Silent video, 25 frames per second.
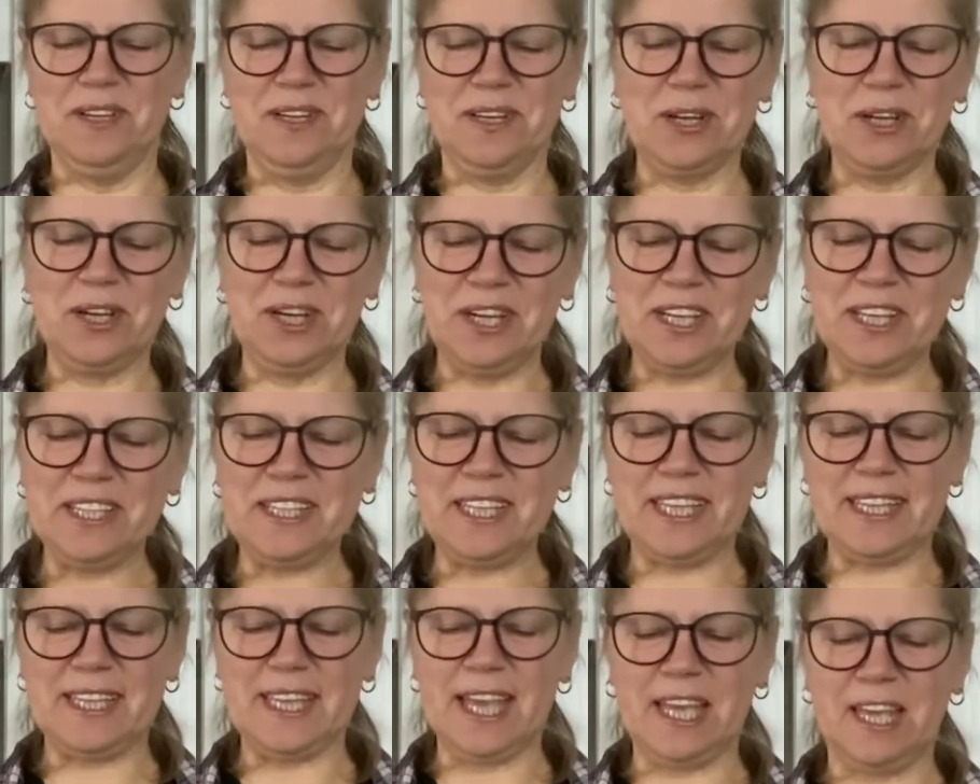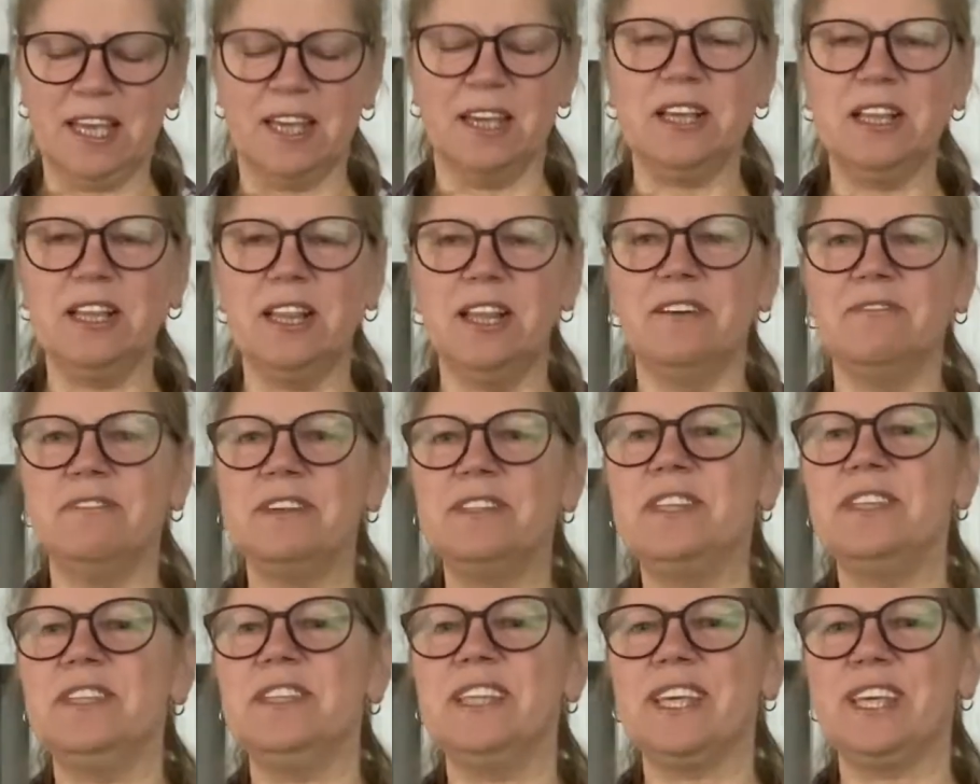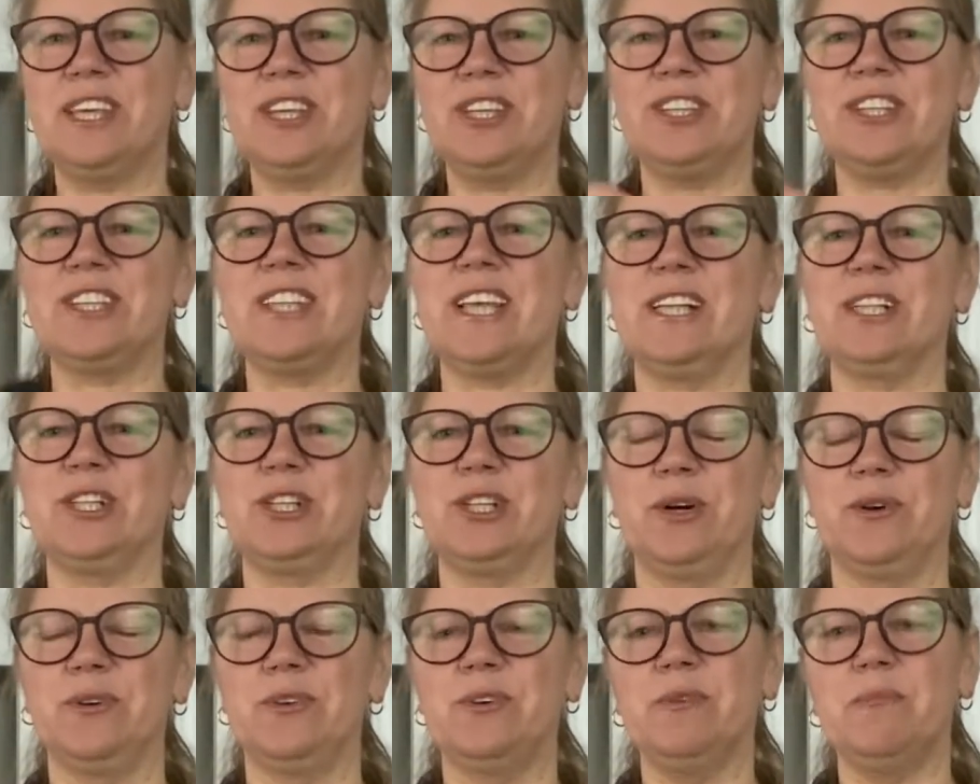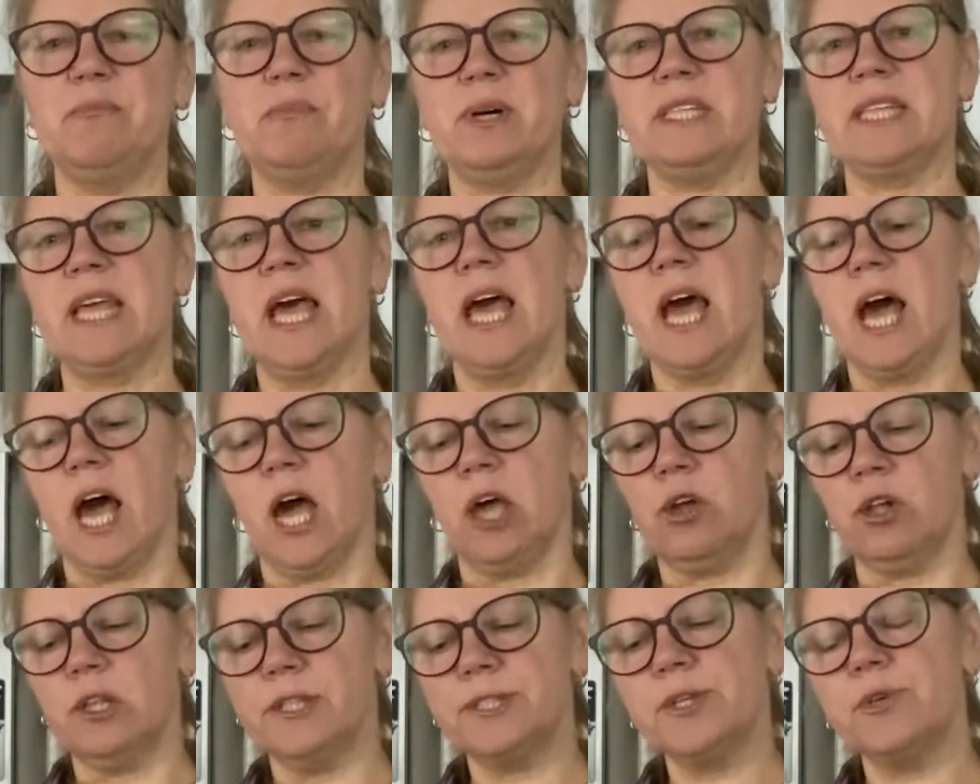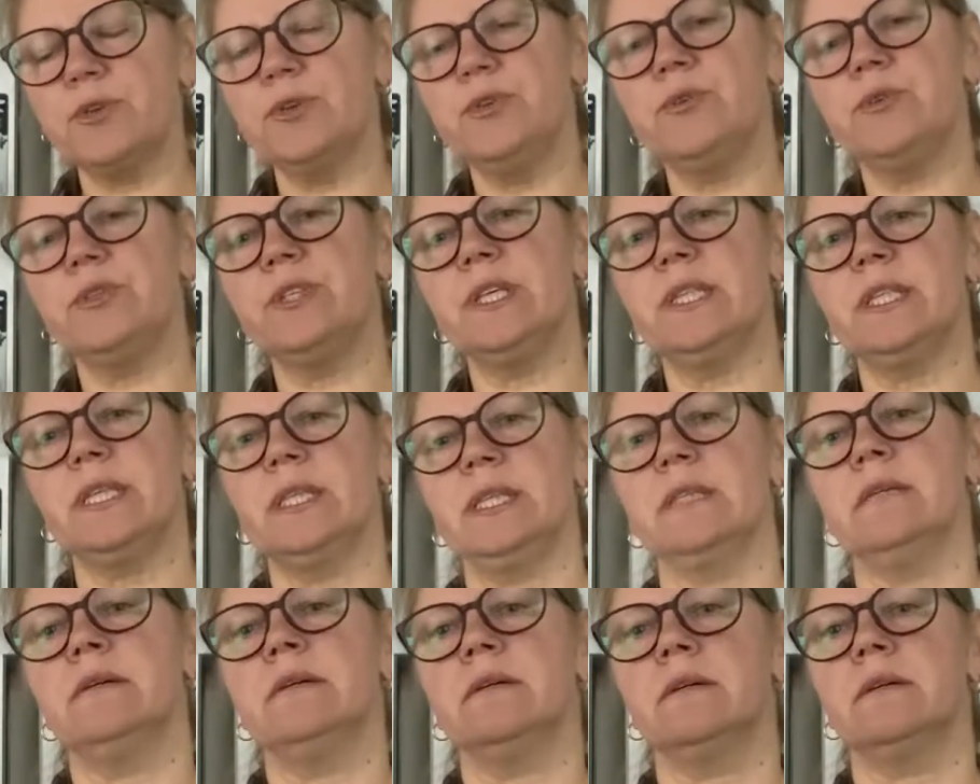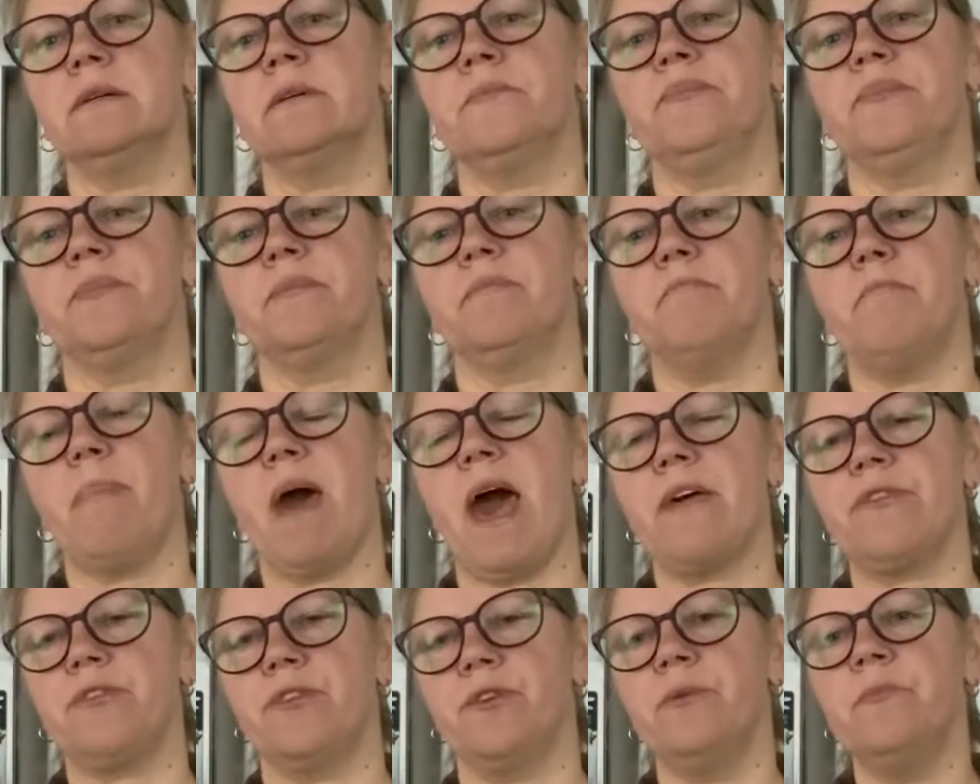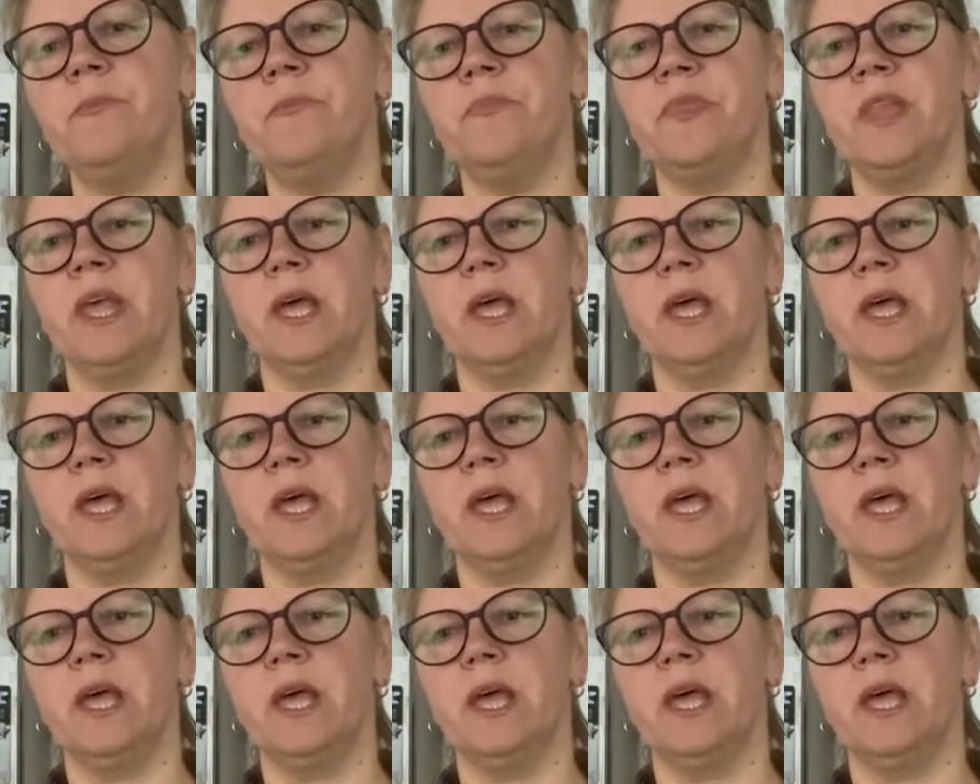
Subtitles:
good, and I love it in the kitchen. I'll show you, but I also use it in a bathroom.